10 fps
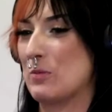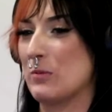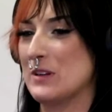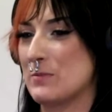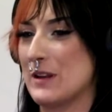it
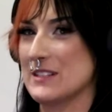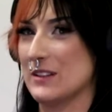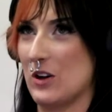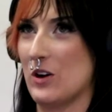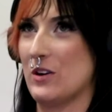probably depends a
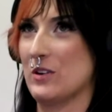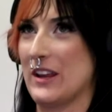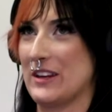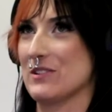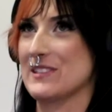lot on
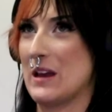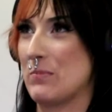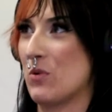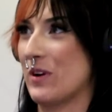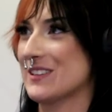like your set
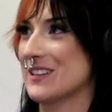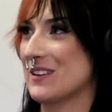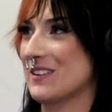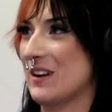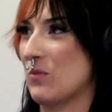point
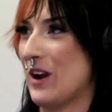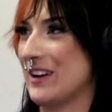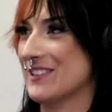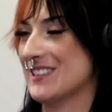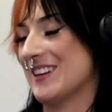and where
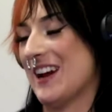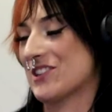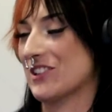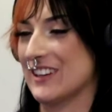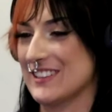you sit
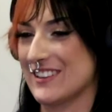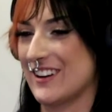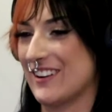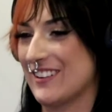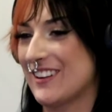naturally.
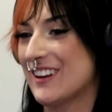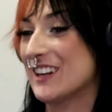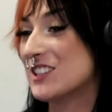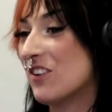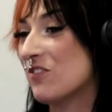So a
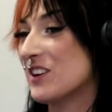tough